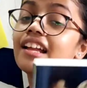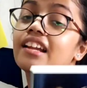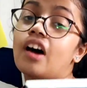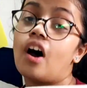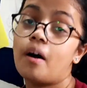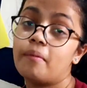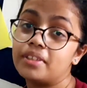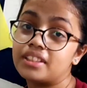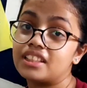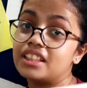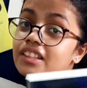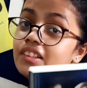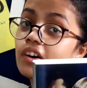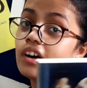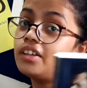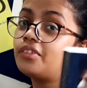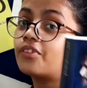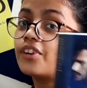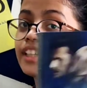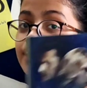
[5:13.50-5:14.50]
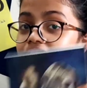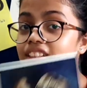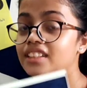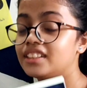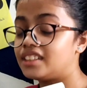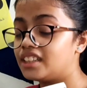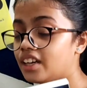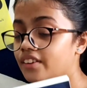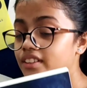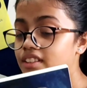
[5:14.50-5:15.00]
Obviously not first in
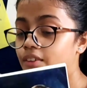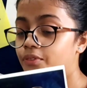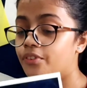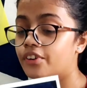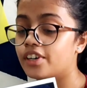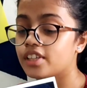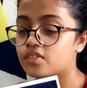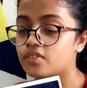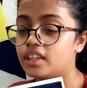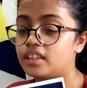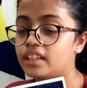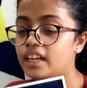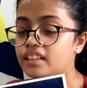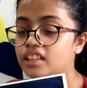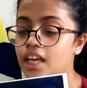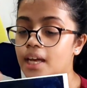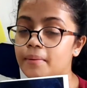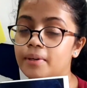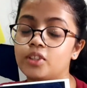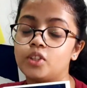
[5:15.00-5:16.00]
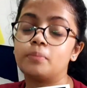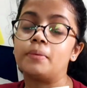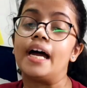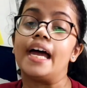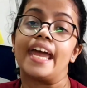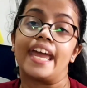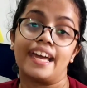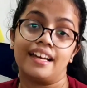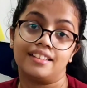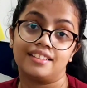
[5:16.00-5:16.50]
the series, the first one that came into my
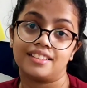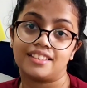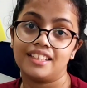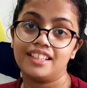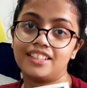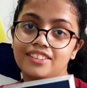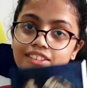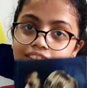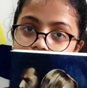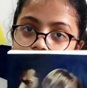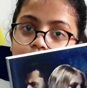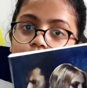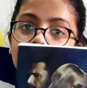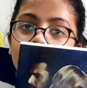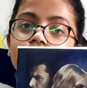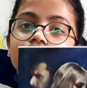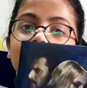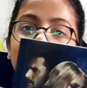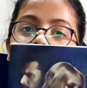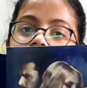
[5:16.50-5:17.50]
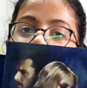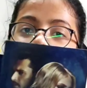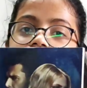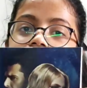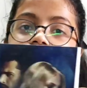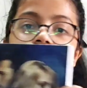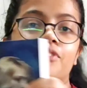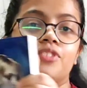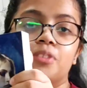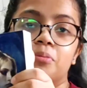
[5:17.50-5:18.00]
hand. So this one was lucky
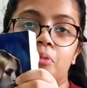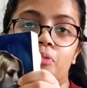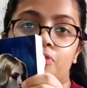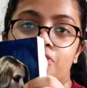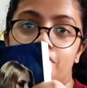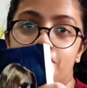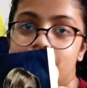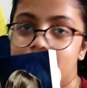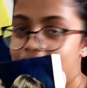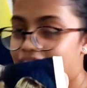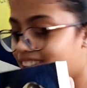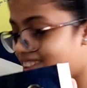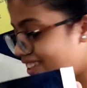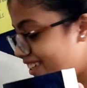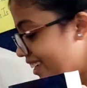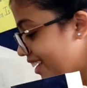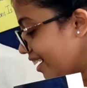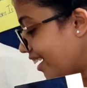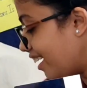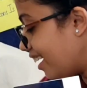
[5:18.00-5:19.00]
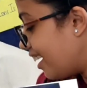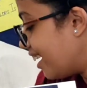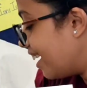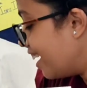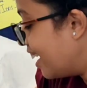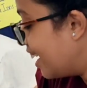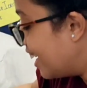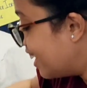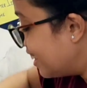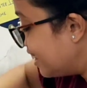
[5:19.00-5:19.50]
enough to be first.
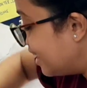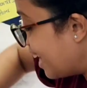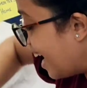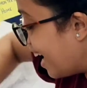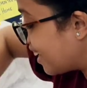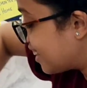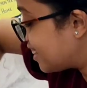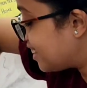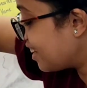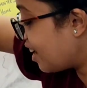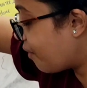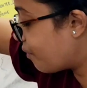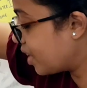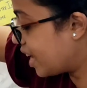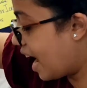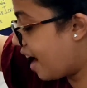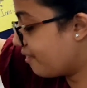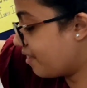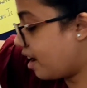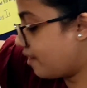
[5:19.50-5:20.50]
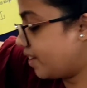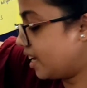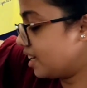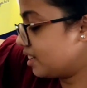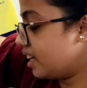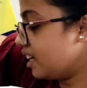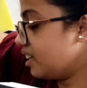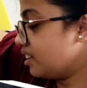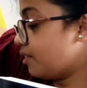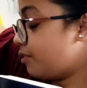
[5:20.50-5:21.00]
Next, we have
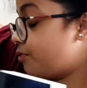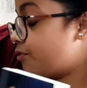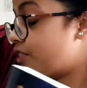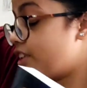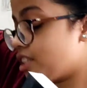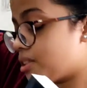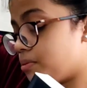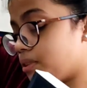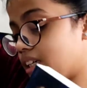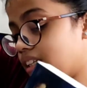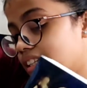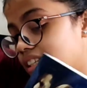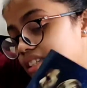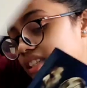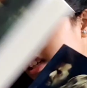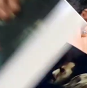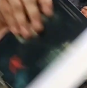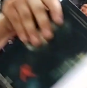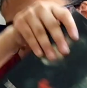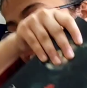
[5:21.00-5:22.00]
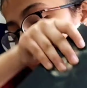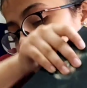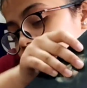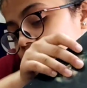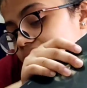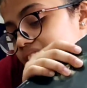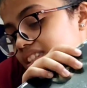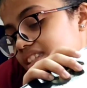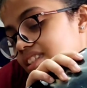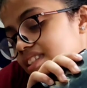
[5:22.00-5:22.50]
Awakening, the first book in the
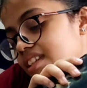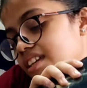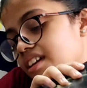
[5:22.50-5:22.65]
series.